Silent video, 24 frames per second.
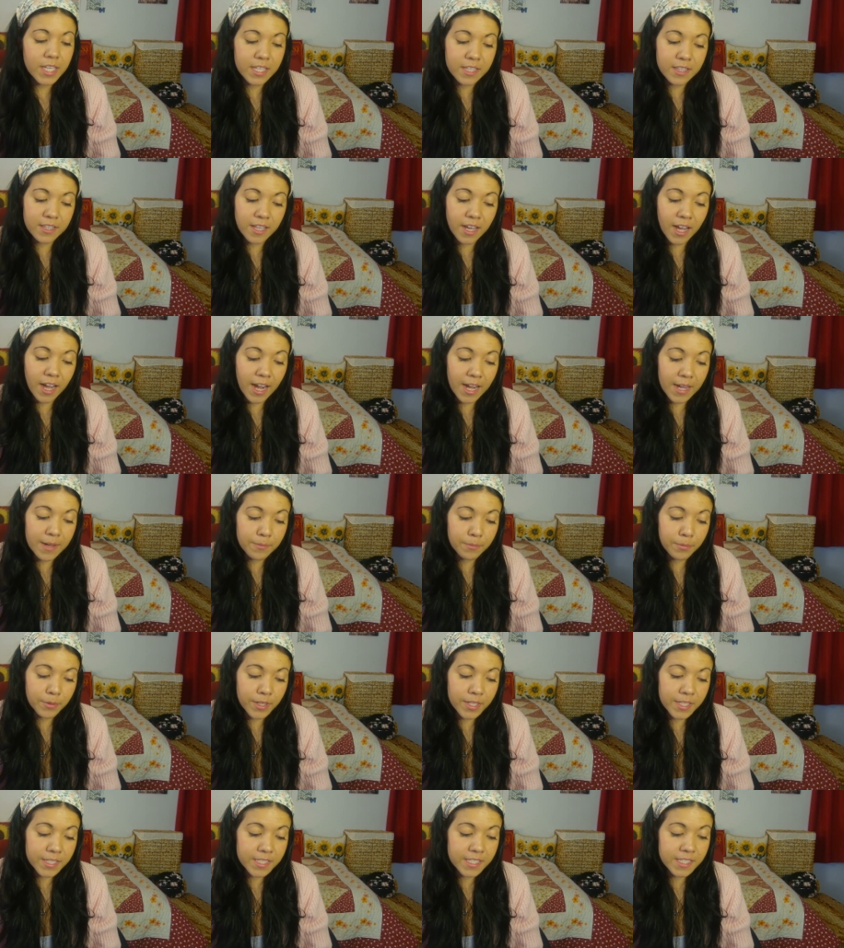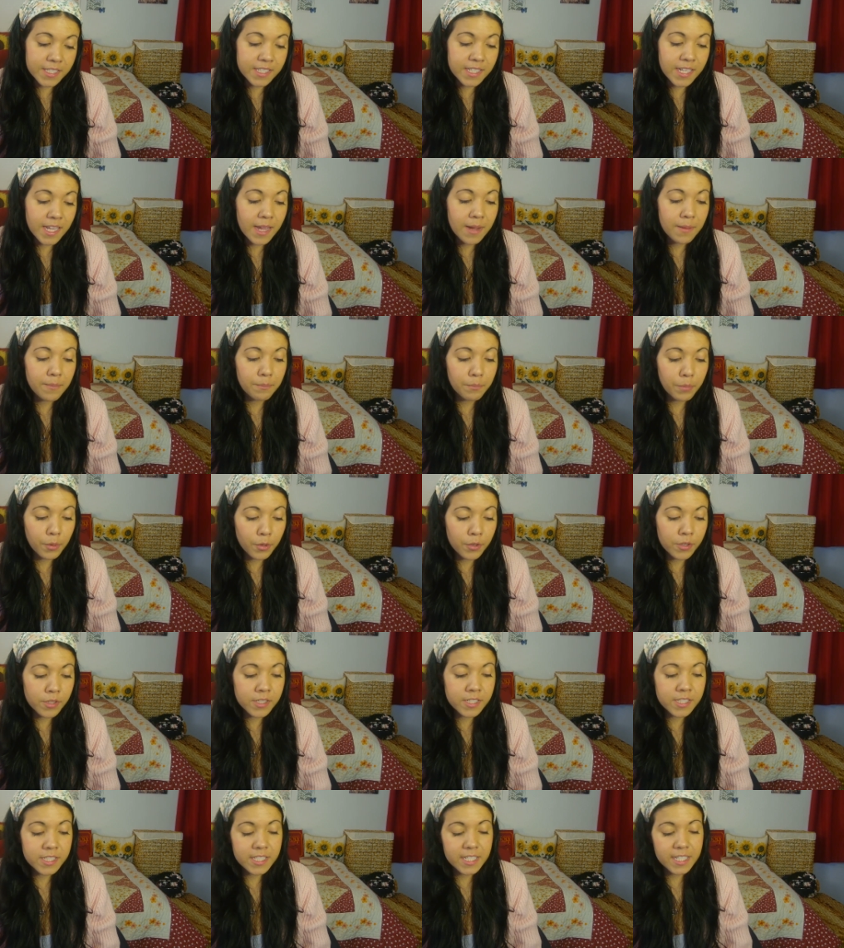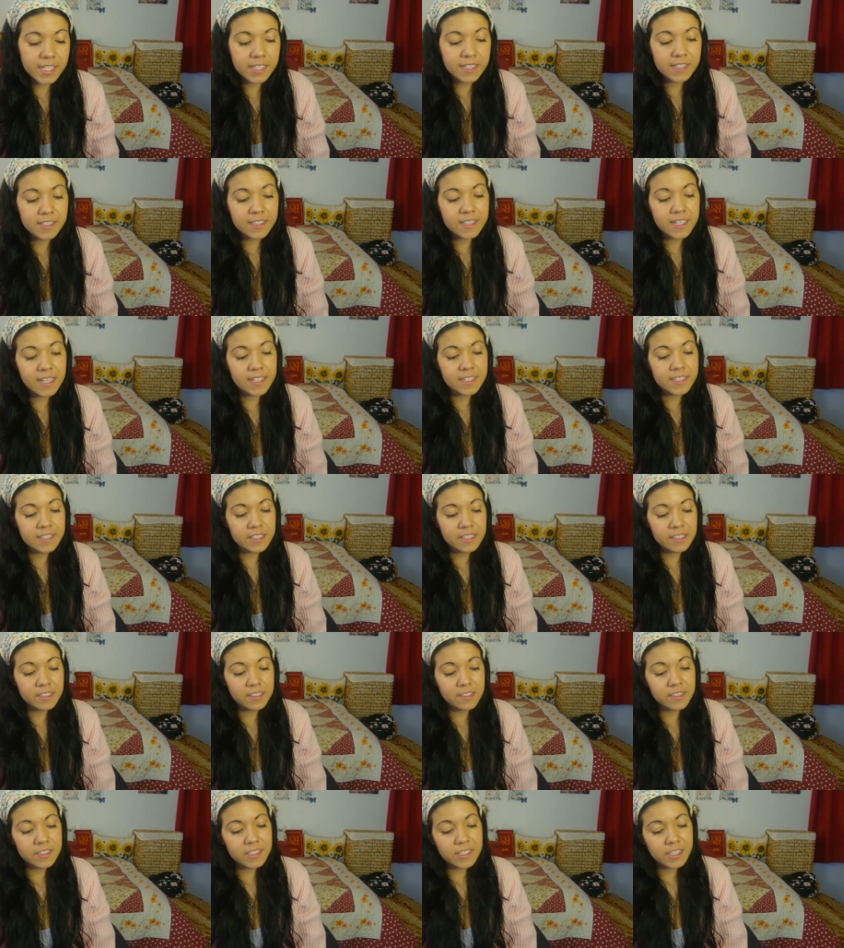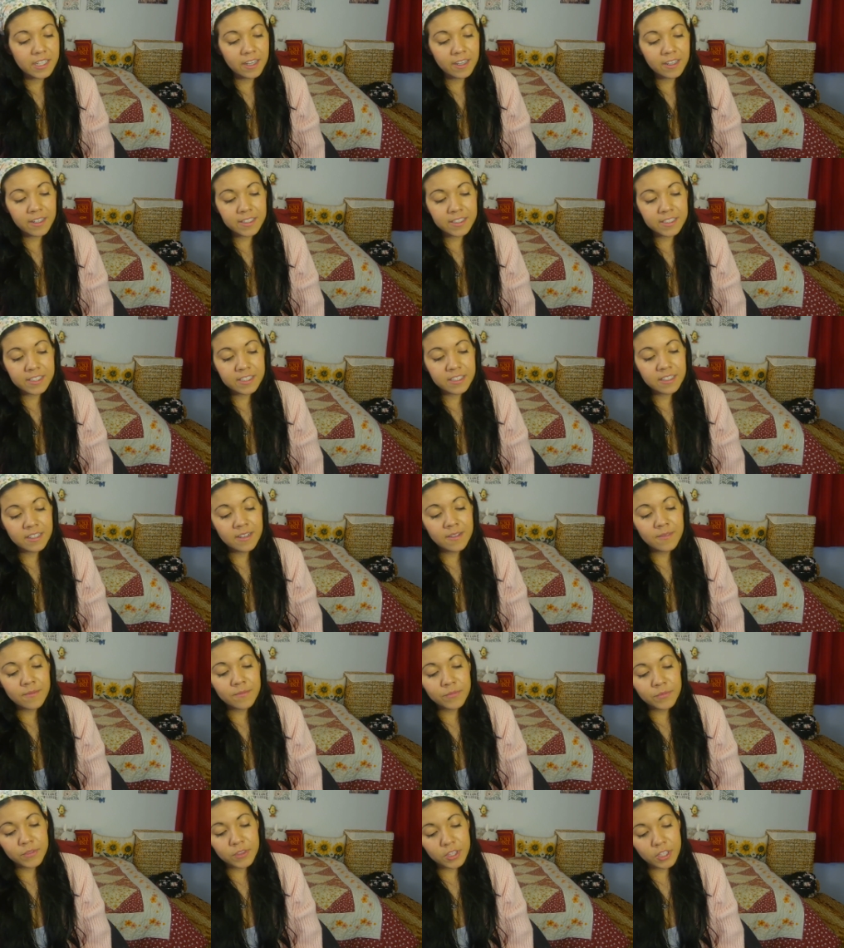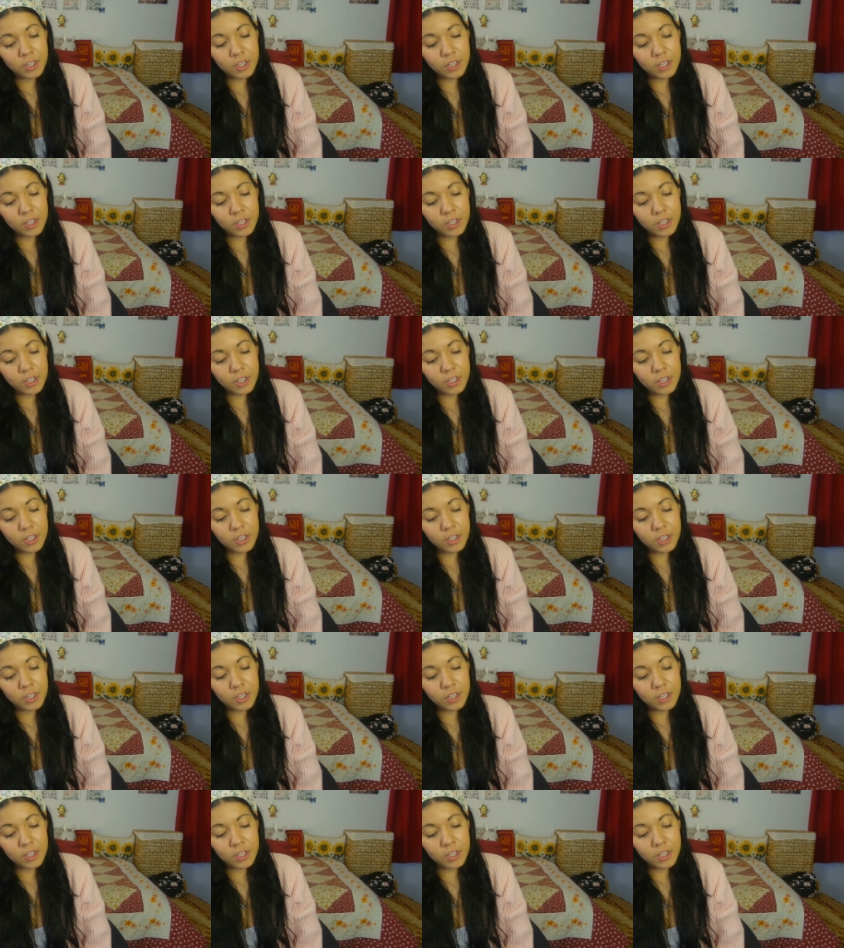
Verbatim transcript: in the high places and burns incense to his gods.